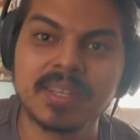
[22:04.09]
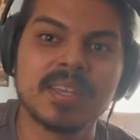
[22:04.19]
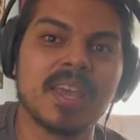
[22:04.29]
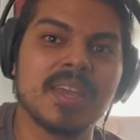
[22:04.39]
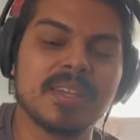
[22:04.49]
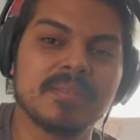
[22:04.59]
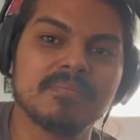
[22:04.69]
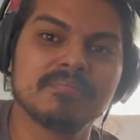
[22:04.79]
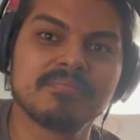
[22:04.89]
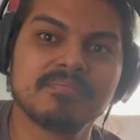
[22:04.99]
And,
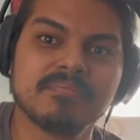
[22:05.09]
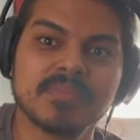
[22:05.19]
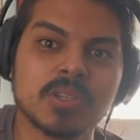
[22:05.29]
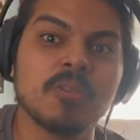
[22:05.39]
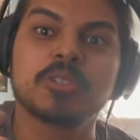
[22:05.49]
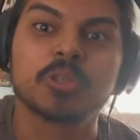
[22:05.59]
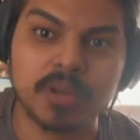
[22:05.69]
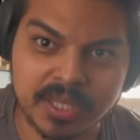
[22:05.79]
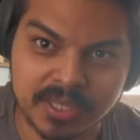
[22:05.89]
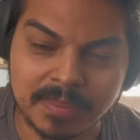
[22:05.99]
oh,
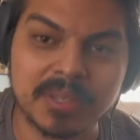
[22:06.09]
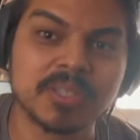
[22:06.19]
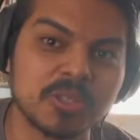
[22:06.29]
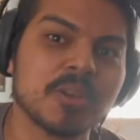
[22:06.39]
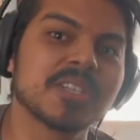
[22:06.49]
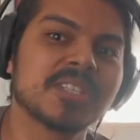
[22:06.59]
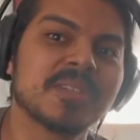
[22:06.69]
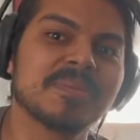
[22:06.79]
trust, I'm going to trust him.